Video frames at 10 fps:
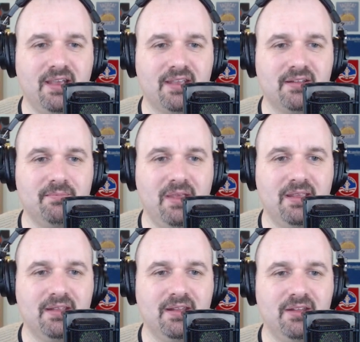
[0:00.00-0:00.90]
I can
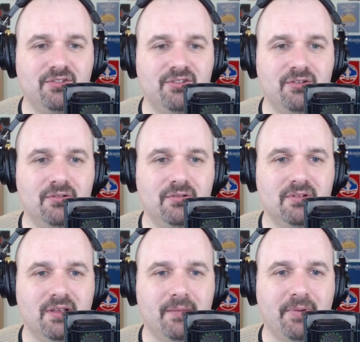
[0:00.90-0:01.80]
make it into
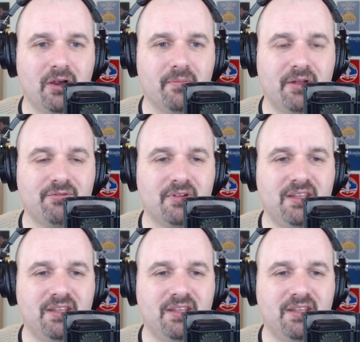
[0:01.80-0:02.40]
a parametric